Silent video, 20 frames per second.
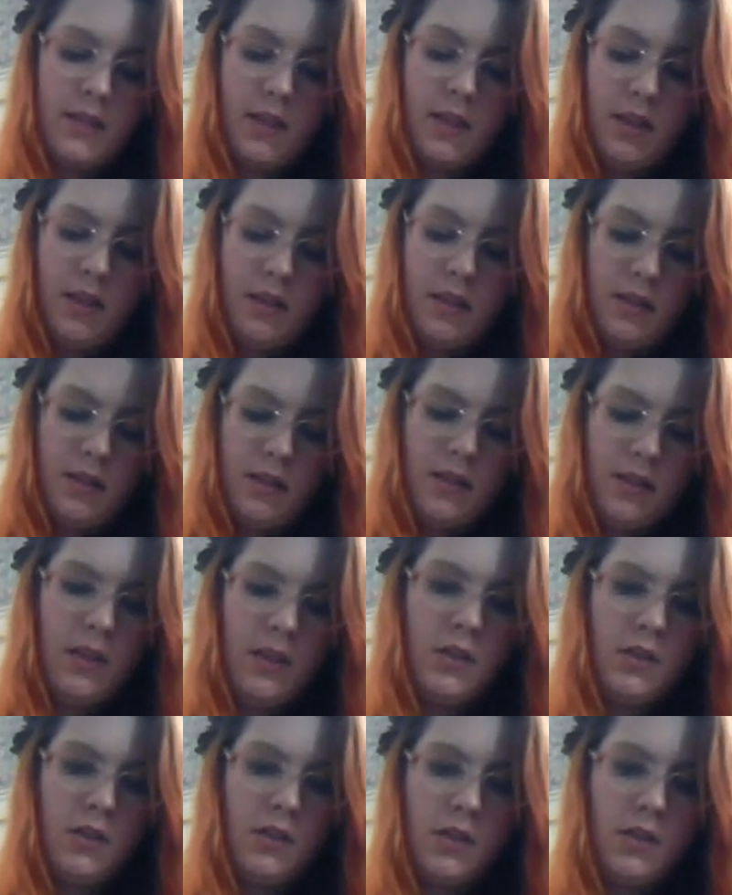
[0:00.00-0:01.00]
you to
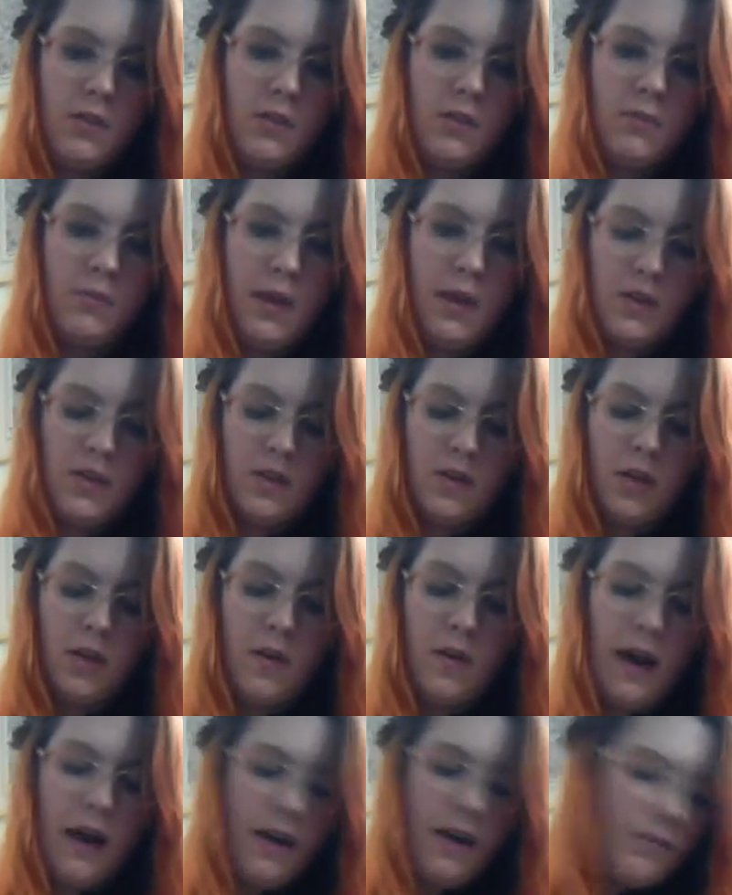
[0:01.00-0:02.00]
make sure that you have
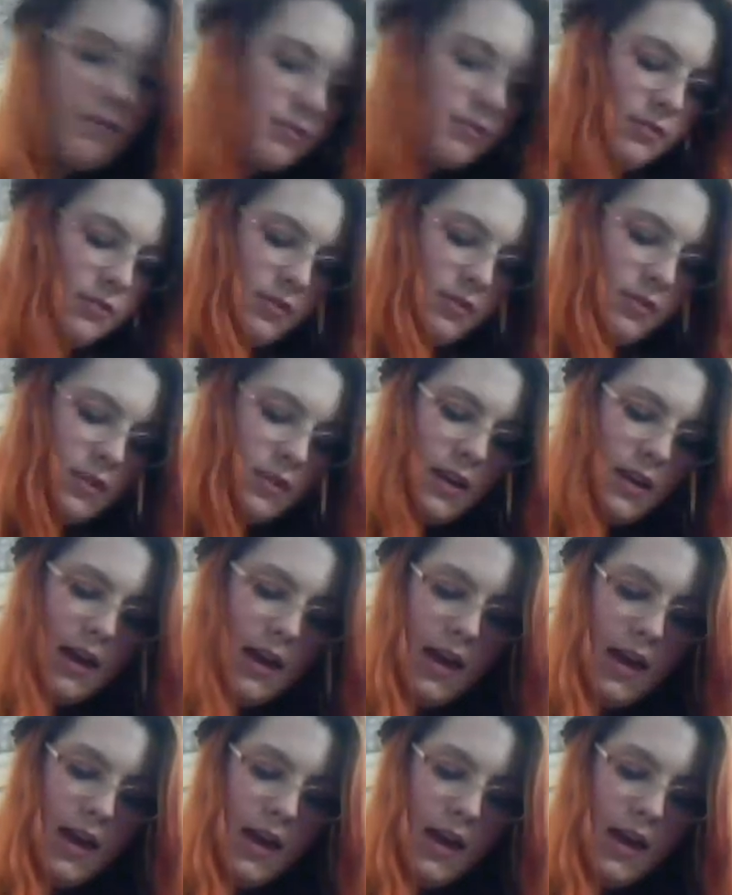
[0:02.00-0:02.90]
a